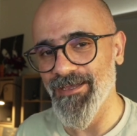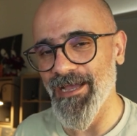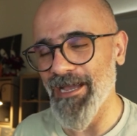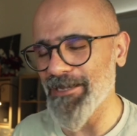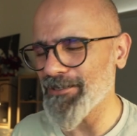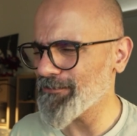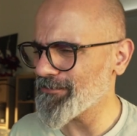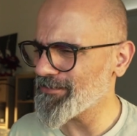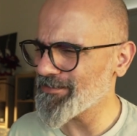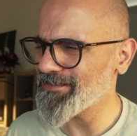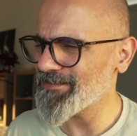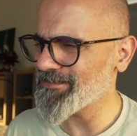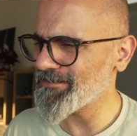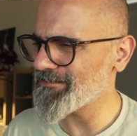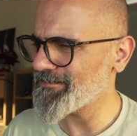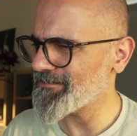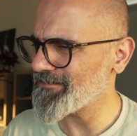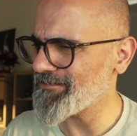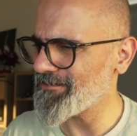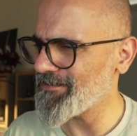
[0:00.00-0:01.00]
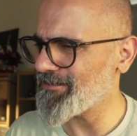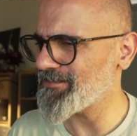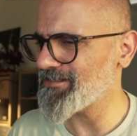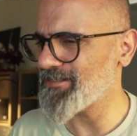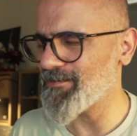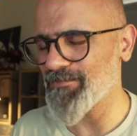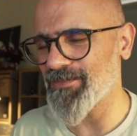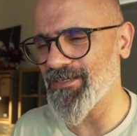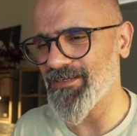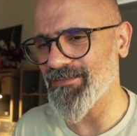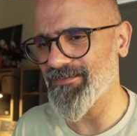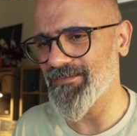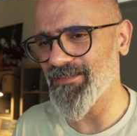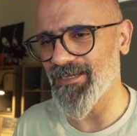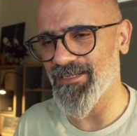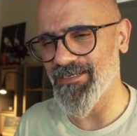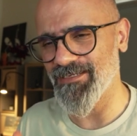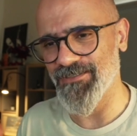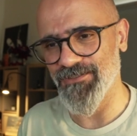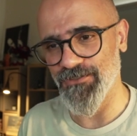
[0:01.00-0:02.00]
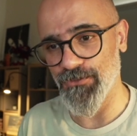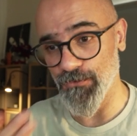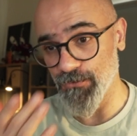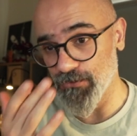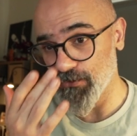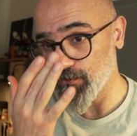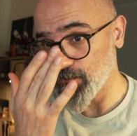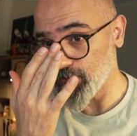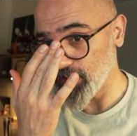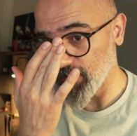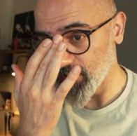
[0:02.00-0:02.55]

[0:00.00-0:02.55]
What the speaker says: I know this is not something that is used to